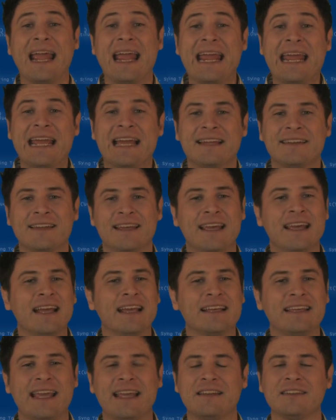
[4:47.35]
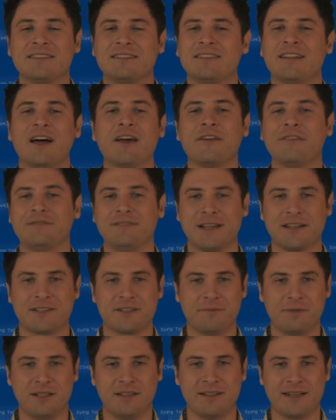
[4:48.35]
and gained a lot of
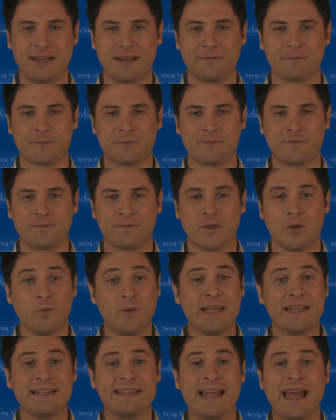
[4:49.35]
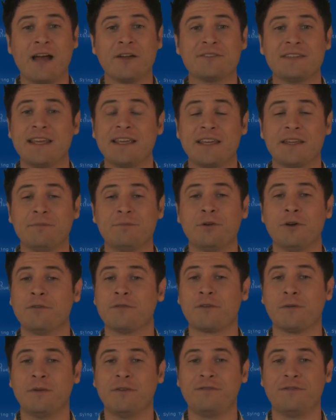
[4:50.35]
flexibility. We can now take input
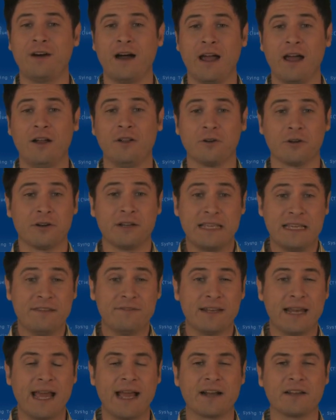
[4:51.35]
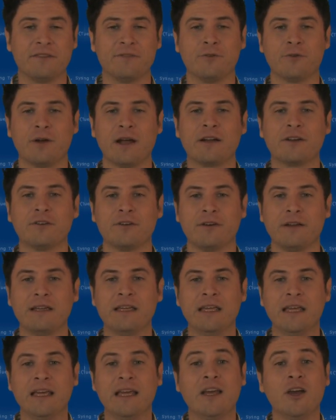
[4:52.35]
from a file or even Active Directory
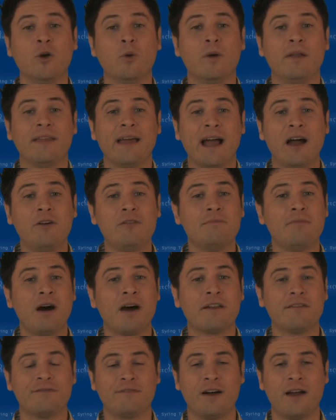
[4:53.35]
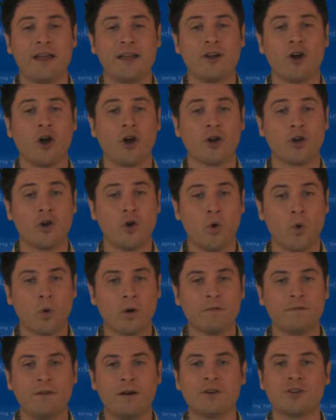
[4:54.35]
without modifying our
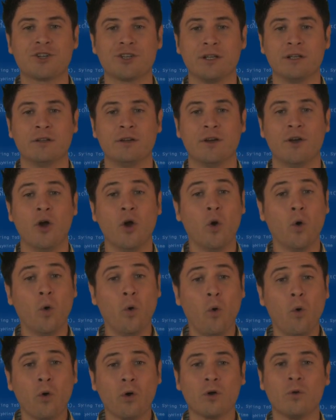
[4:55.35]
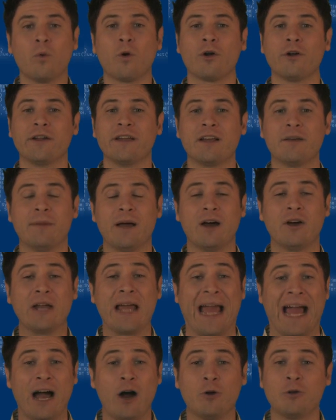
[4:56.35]
core function or worrying about
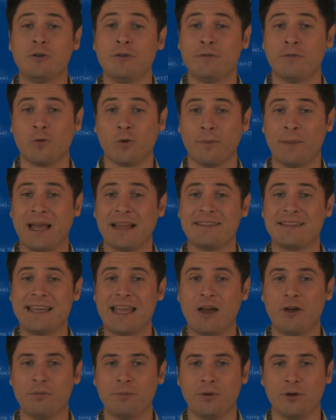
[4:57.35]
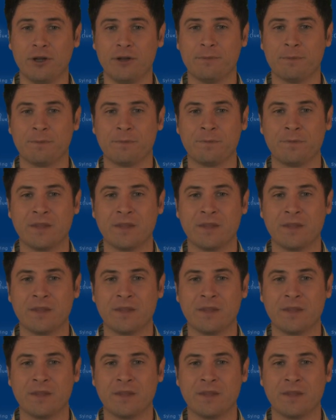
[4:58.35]
how to format the output.